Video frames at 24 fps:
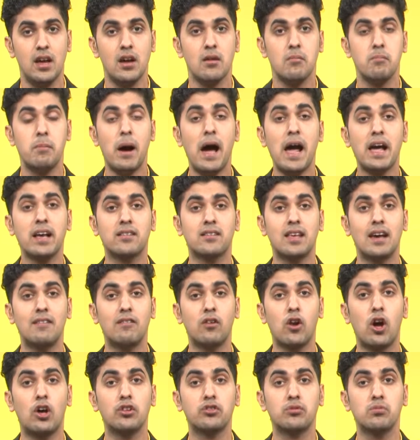Banks have
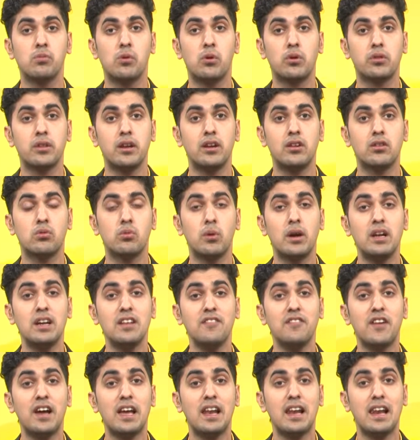lost more than
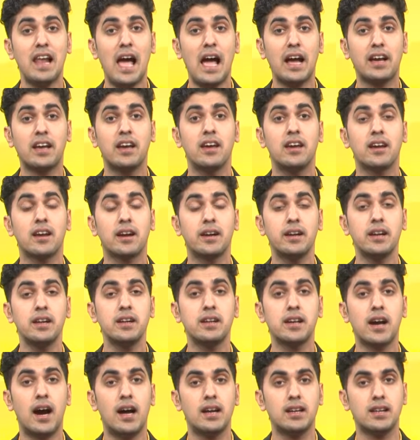25 lakh credit
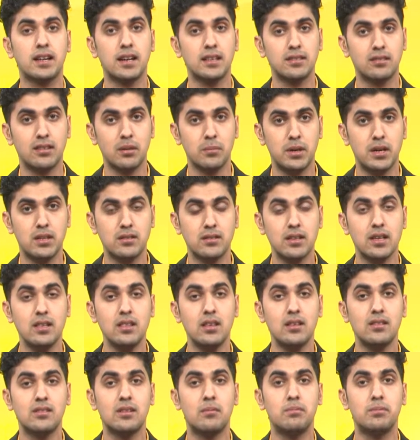card customers in
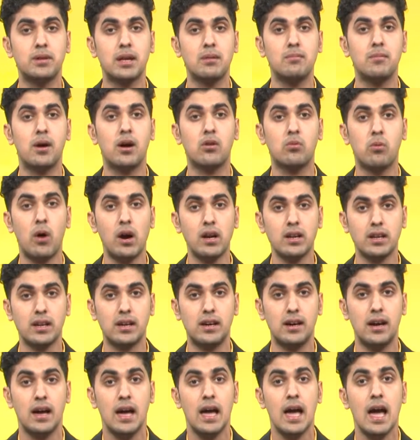the September
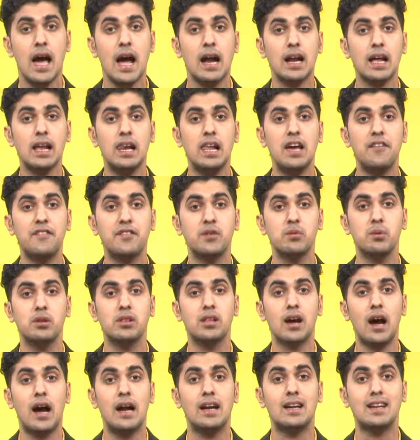quarter and are left with
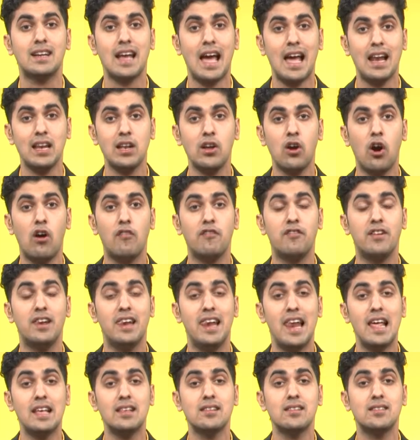a tally of
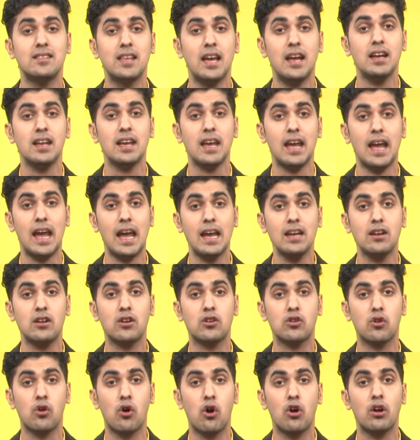less than 8
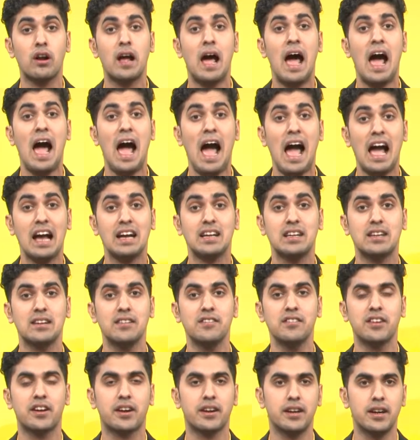crore
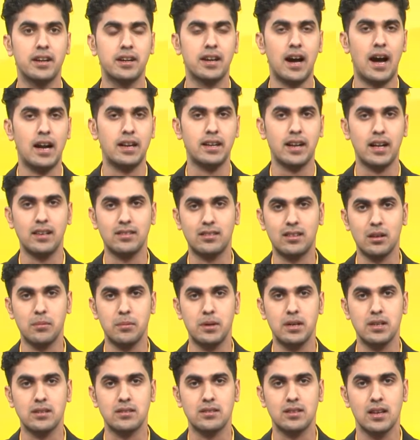active credit card
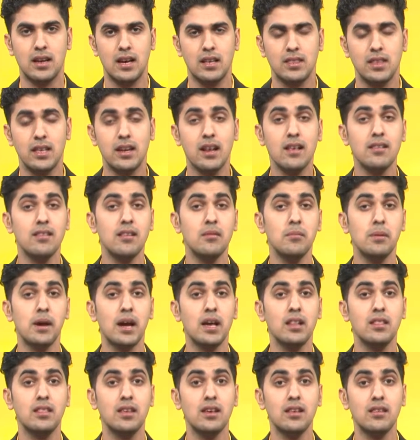customers. The reason
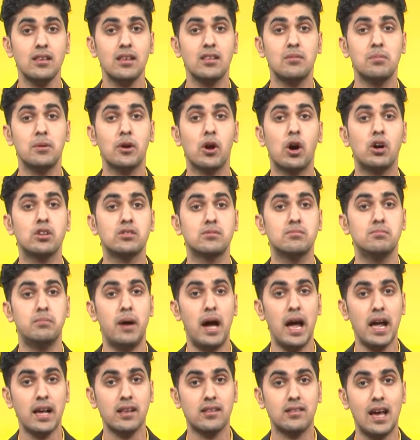behind this is because
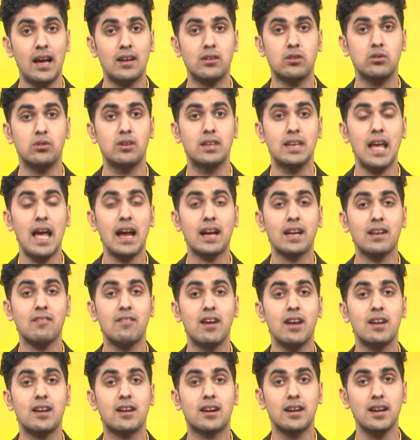banks had to
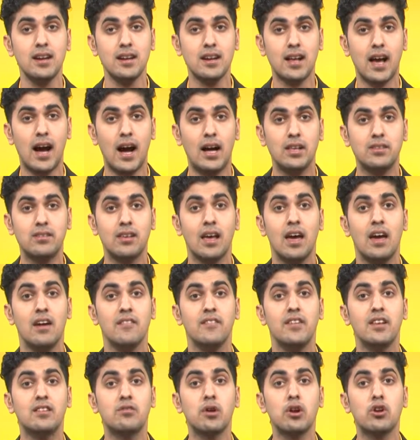deactivate credit cards
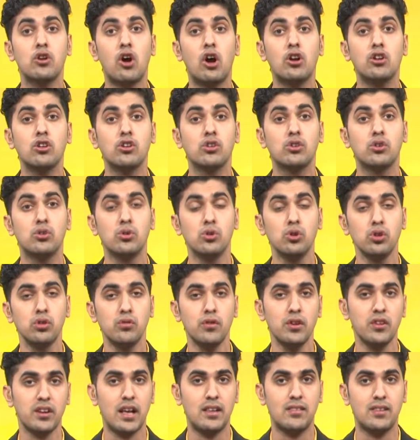which were not used for
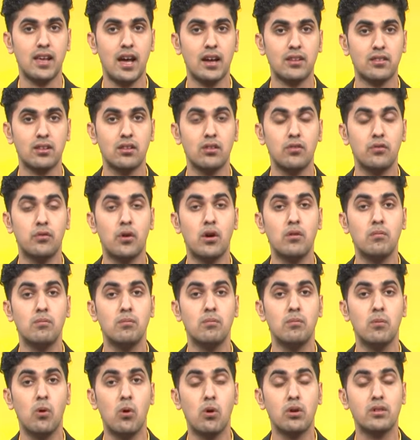transactions for
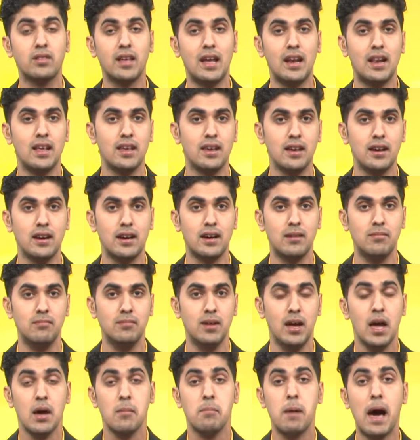more than a year.
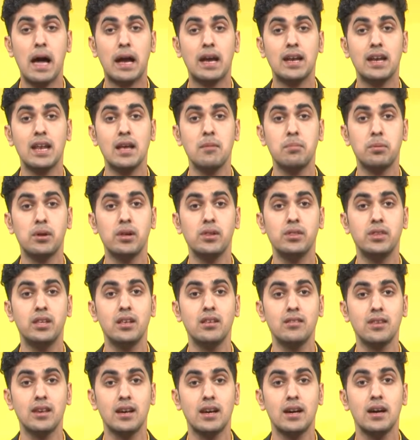Back in April
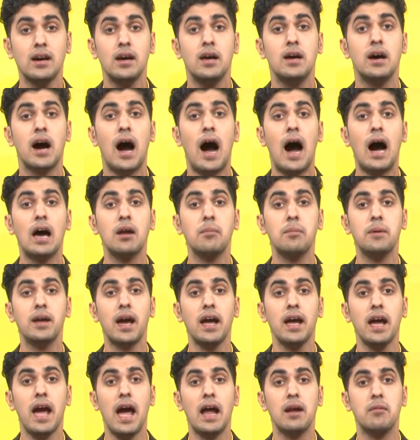this year,
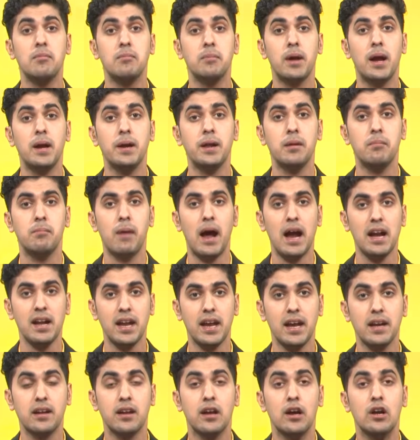RBI had made a
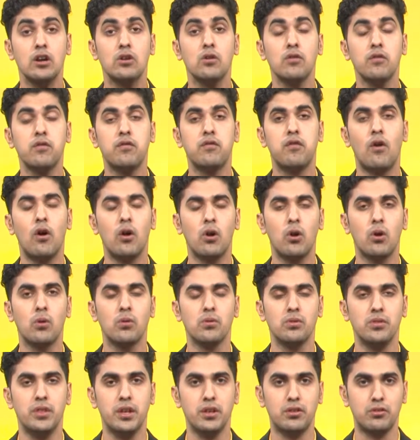mandate to follow
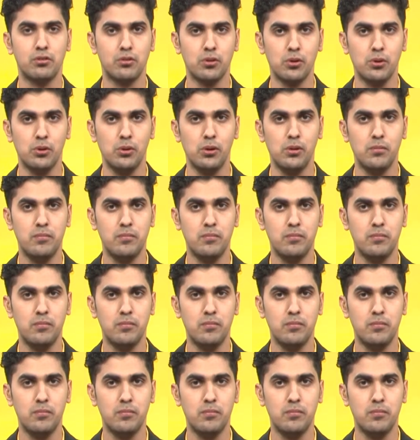this rule.